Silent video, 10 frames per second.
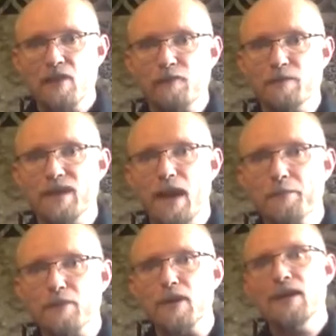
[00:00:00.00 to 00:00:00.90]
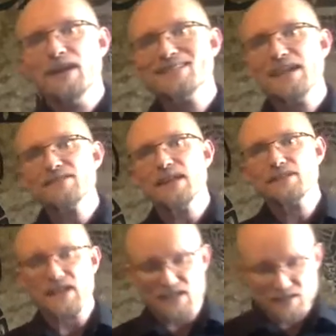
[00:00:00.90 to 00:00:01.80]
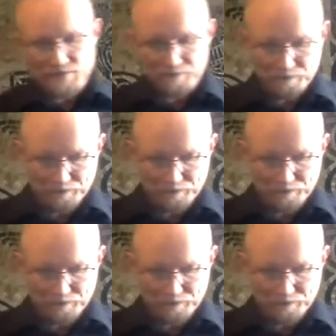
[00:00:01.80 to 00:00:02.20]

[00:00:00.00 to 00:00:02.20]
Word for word: from the opera. It sounds like this.